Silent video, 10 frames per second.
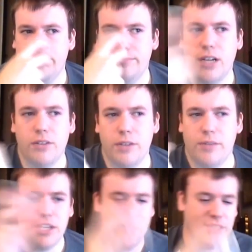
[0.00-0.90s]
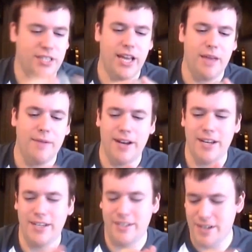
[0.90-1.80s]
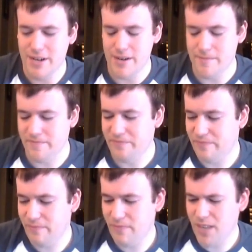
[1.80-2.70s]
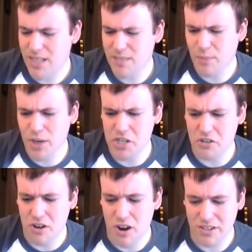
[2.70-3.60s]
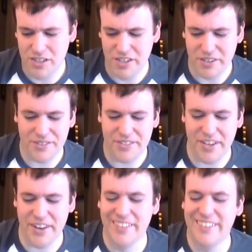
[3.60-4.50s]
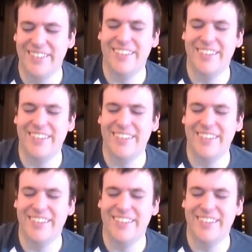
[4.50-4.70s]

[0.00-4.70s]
Not really much else to say about it. It's pretty strong too, so.